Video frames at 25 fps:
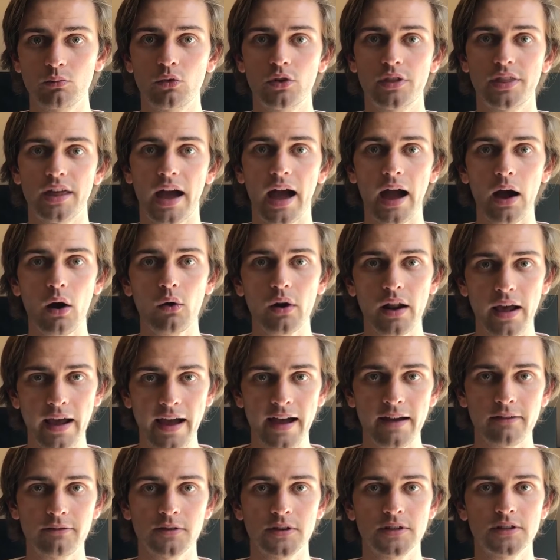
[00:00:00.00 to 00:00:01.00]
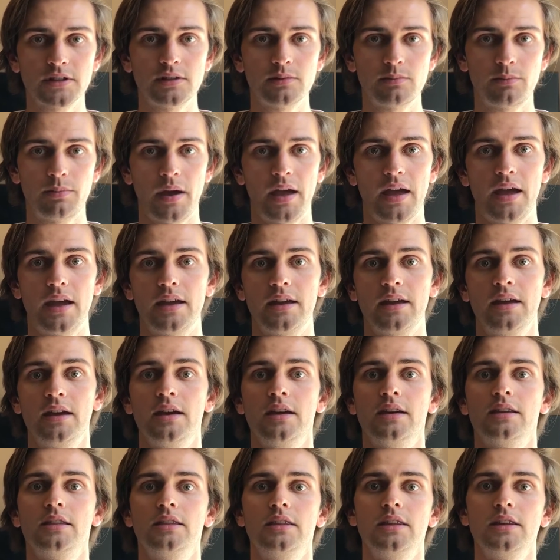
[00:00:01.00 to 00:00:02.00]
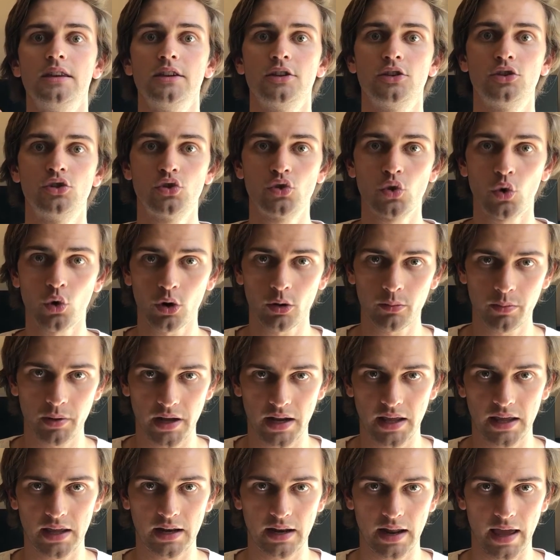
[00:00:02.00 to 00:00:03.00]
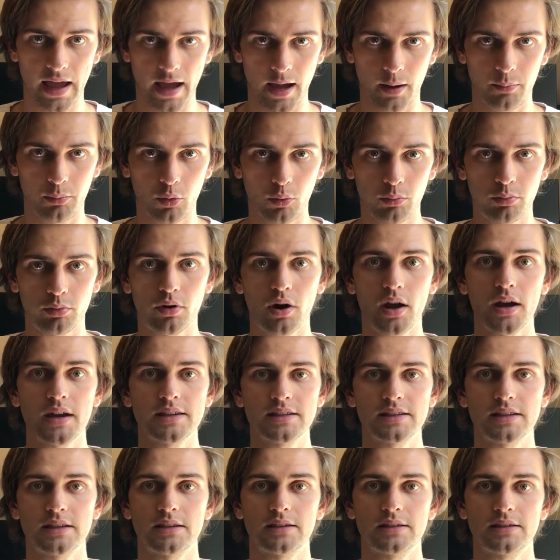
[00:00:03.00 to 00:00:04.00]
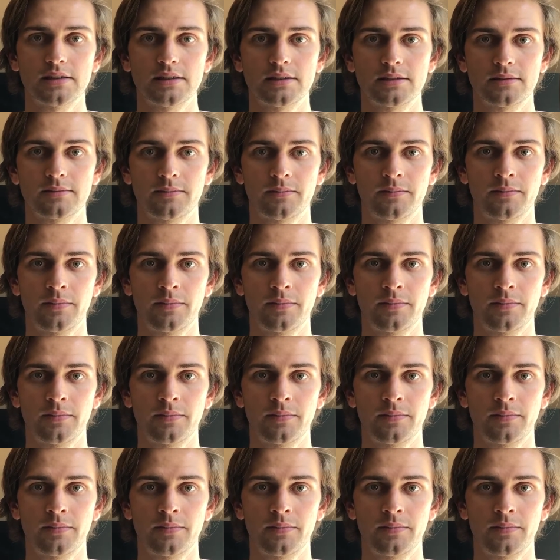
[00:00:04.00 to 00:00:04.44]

without having to pay the exorbitant Apple prices.